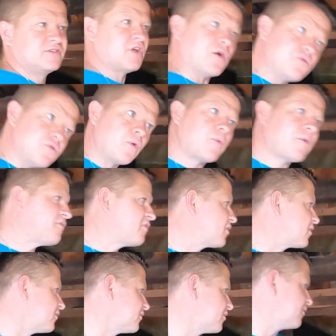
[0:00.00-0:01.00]
Don't know whether you're
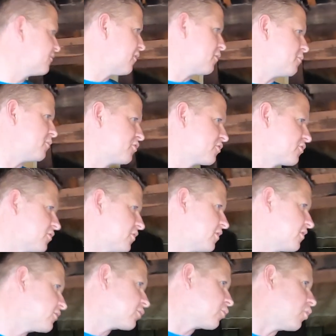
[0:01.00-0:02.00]
going to see very much because
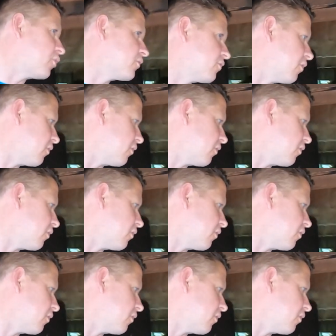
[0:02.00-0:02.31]
it is quite